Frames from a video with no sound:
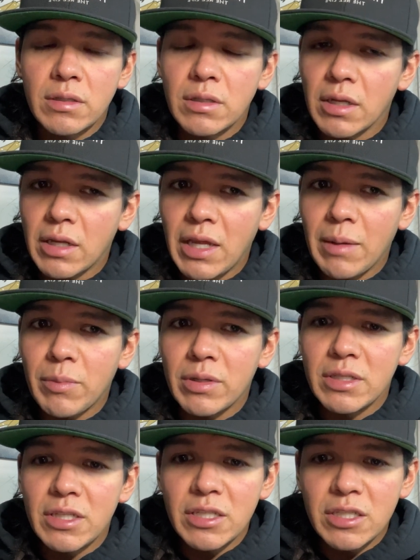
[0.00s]
to keep
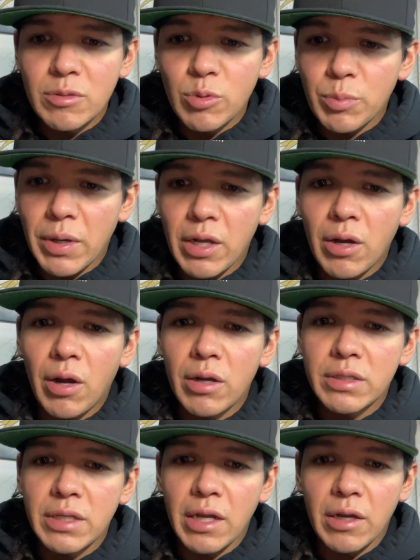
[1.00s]
consistent with my
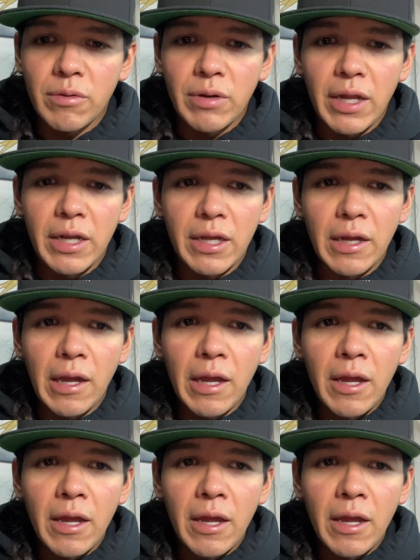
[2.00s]
content creating,